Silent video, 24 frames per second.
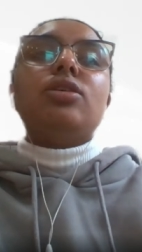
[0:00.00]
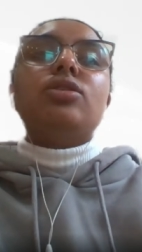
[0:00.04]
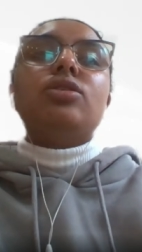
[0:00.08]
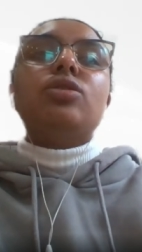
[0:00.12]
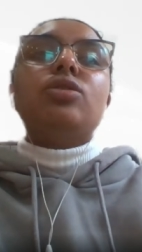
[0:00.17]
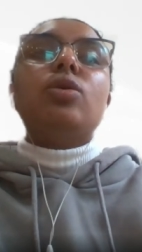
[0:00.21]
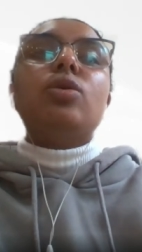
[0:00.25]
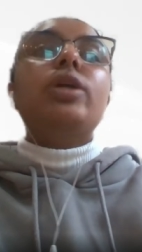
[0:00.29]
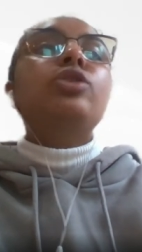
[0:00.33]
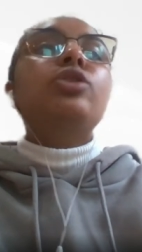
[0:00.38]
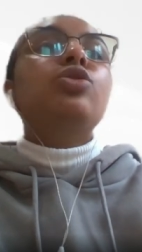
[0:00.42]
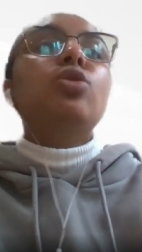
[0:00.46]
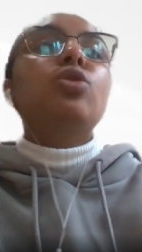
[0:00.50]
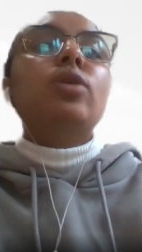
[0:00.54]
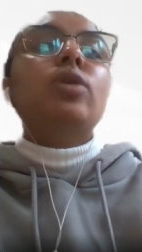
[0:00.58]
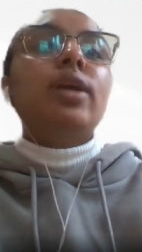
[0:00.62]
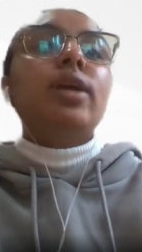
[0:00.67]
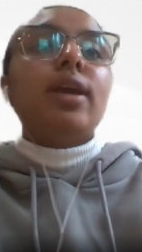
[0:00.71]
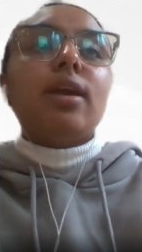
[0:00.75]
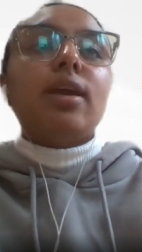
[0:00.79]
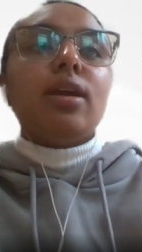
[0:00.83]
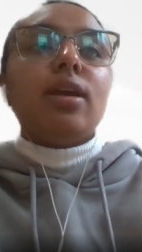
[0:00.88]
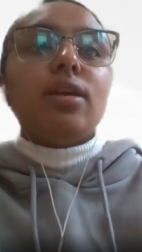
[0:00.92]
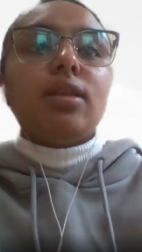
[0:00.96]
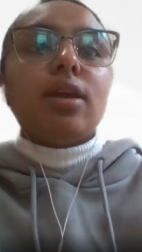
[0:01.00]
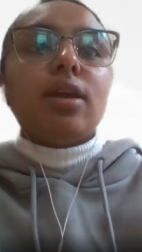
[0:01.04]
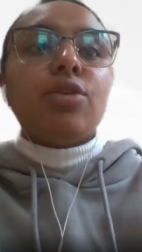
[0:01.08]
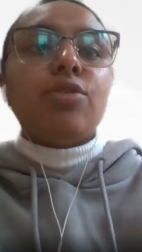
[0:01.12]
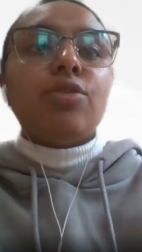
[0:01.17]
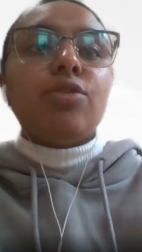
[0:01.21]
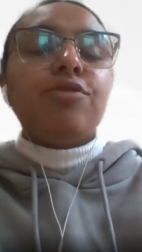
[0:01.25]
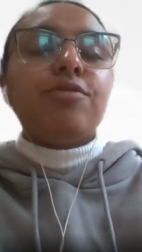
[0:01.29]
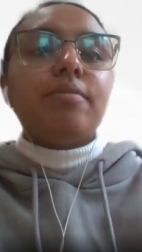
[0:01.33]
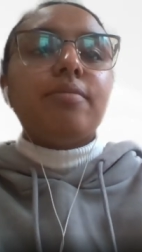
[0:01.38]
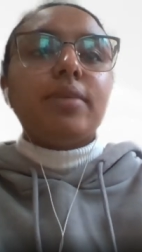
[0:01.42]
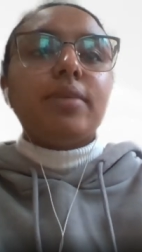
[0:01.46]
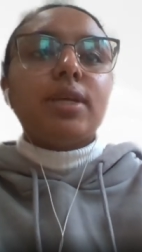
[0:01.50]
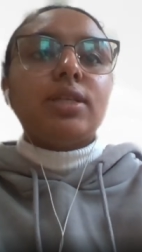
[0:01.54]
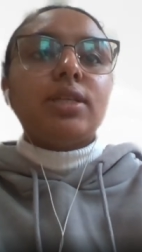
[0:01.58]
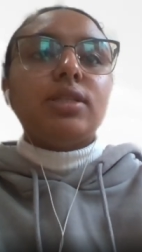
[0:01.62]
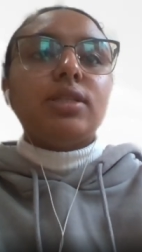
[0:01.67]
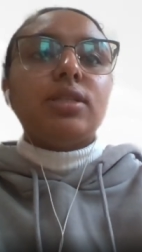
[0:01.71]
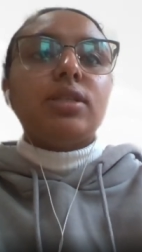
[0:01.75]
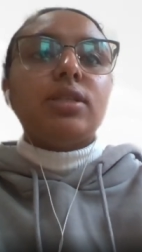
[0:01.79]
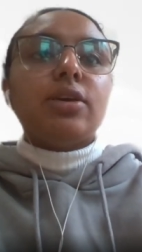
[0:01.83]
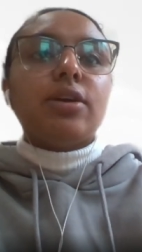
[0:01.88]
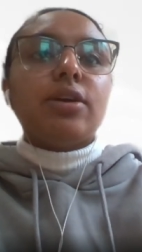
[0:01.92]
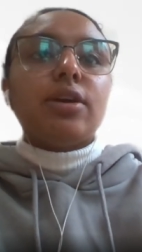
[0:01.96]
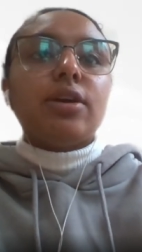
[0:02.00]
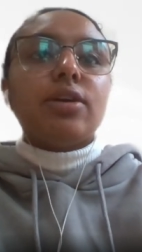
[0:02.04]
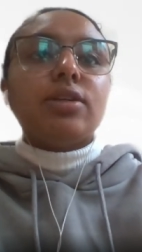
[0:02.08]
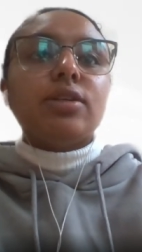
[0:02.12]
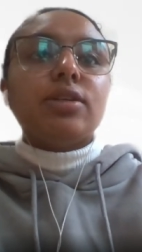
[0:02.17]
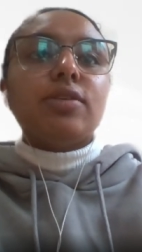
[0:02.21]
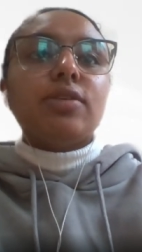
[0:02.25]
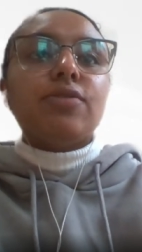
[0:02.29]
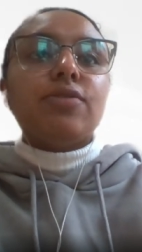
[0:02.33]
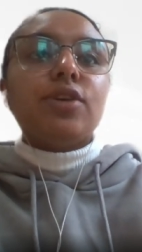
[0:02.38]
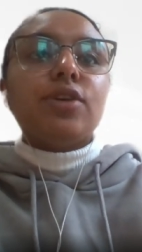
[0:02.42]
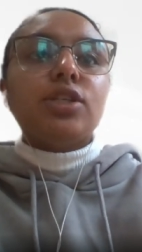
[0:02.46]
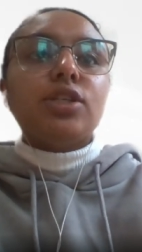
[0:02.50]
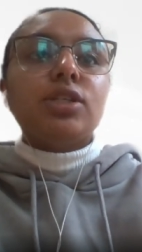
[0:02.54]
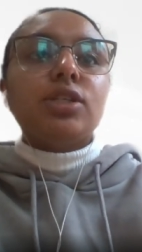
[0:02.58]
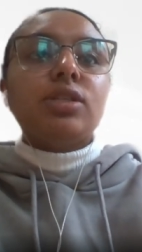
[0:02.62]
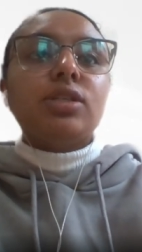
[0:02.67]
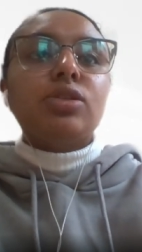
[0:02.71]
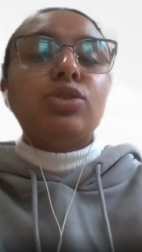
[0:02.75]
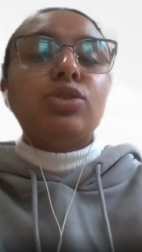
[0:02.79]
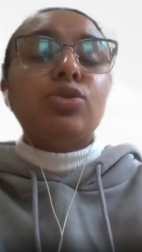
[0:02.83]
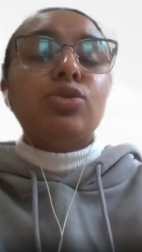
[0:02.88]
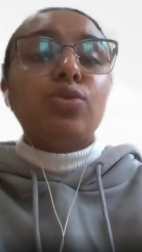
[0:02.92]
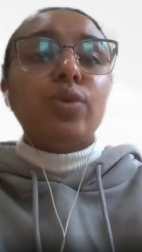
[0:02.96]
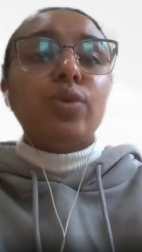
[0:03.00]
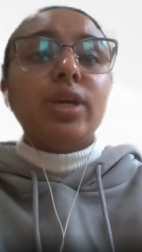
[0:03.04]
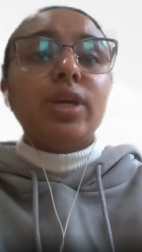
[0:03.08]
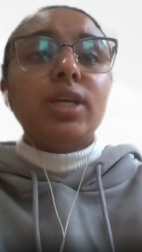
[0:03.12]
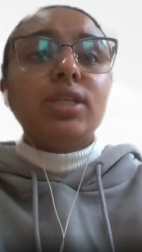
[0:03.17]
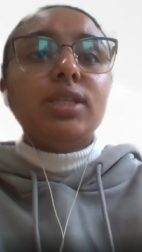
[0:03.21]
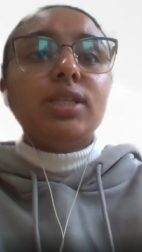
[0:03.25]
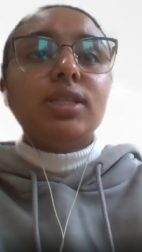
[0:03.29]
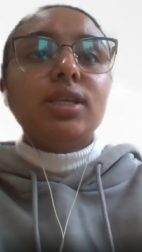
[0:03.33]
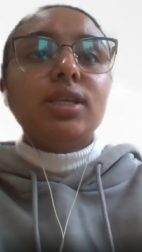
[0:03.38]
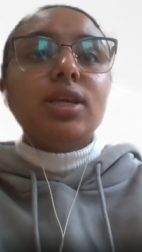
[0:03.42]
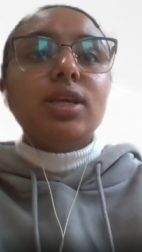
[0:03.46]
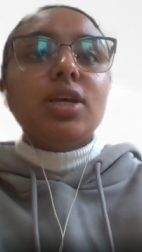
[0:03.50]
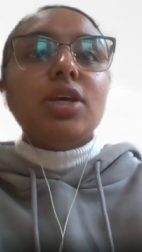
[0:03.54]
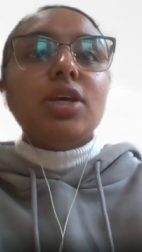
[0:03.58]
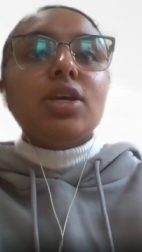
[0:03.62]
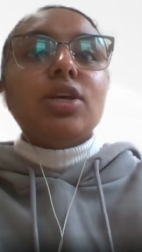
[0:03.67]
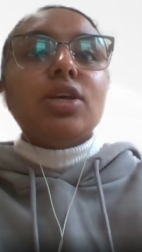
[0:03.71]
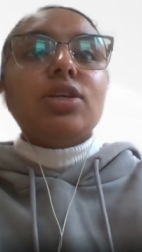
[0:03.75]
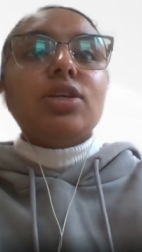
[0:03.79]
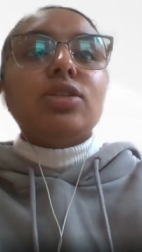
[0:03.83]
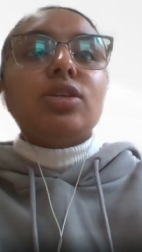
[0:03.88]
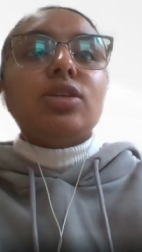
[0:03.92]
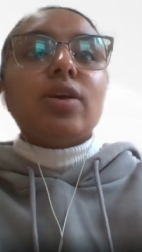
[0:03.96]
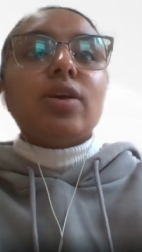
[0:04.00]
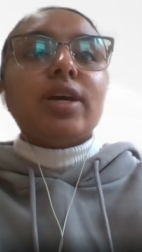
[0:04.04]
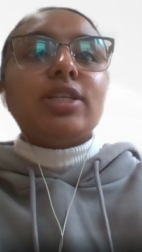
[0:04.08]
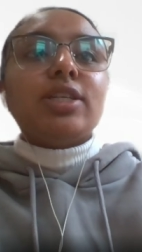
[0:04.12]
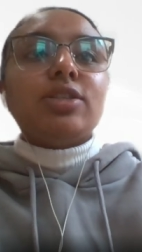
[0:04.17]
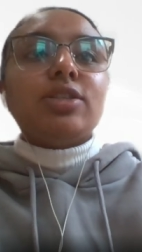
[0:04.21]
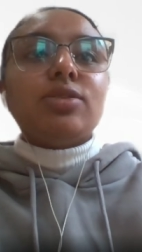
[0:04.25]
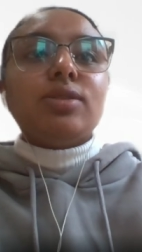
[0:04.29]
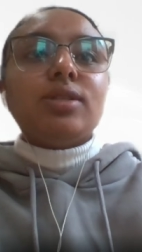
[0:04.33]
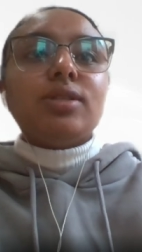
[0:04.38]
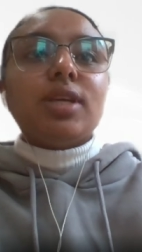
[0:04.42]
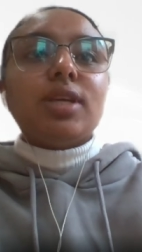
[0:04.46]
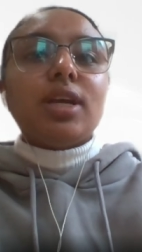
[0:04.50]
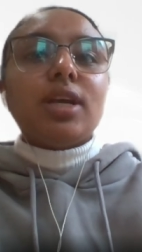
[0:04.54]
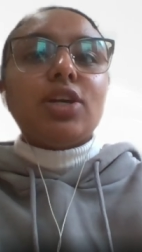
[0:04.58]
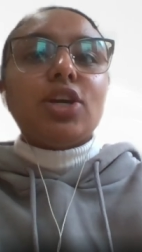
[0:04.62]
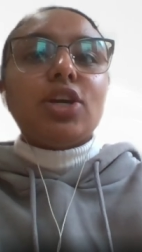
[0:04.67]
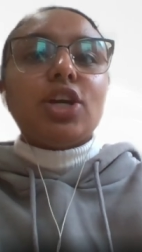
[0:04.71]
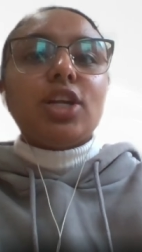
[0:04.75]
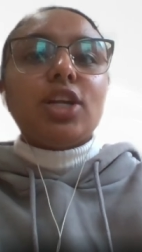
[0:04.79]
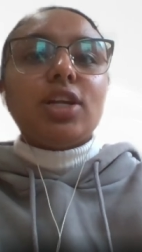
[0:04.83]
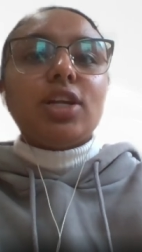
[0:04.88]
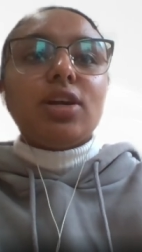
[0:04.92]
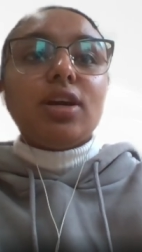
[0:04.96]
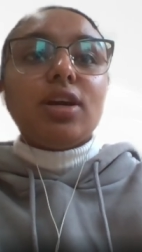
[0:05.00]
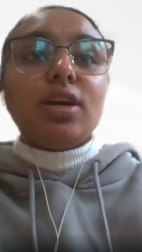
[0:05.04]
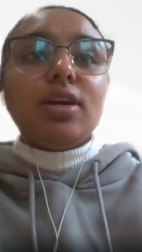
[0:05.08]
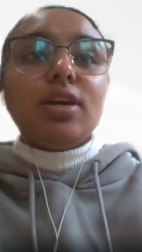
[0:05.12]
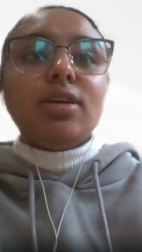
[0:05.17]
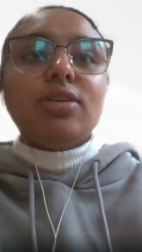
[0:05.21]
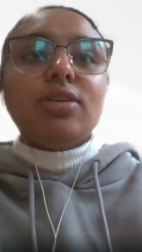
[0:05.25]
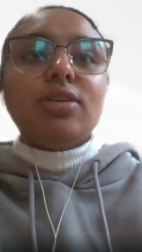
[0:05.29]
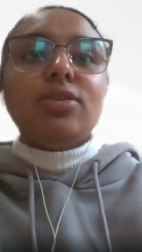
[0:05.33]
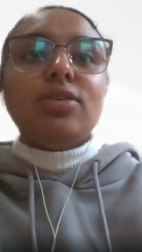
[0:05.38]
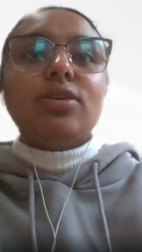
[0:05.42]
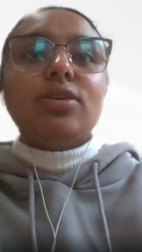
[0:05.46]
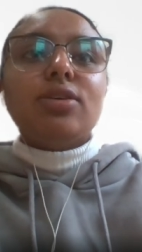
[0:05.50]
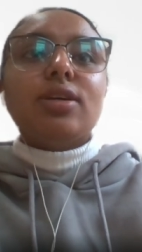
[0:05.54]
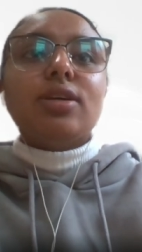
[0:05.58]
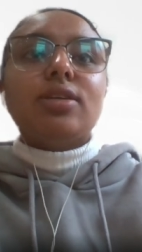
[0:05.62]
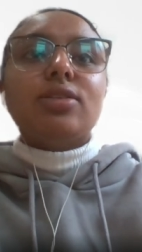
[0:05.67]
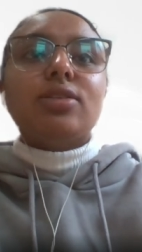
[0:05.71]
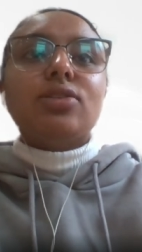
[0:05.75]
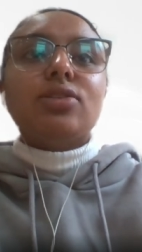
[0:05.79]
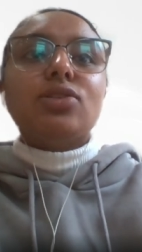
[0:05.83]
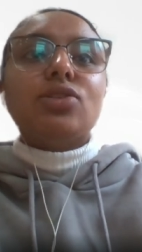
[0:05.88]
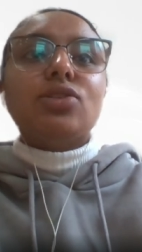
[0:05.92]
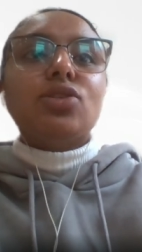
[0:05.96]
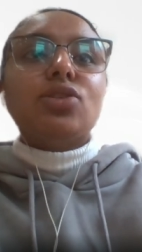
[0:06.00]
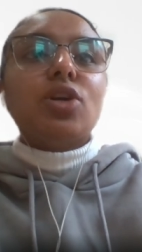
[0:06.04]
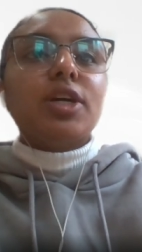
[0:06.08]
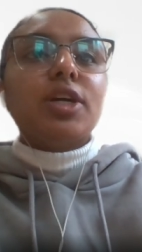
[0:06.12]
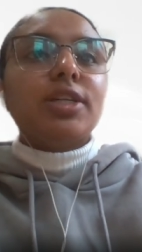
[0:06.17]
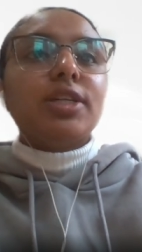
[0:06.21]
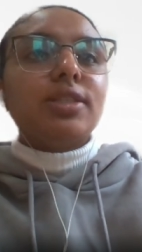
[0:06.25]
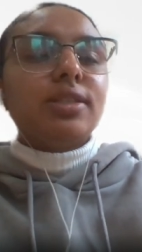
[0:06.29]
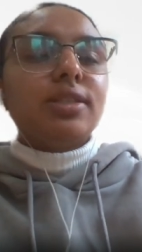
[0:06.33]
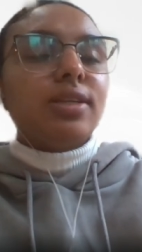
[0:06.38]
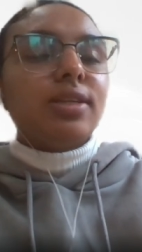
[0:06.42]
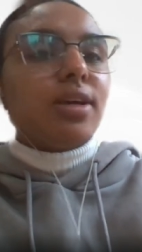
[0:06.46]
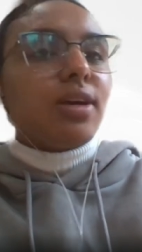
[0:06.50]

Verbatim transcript: so it's okay that you've missed the first two weeks. So as you said earlier, you can start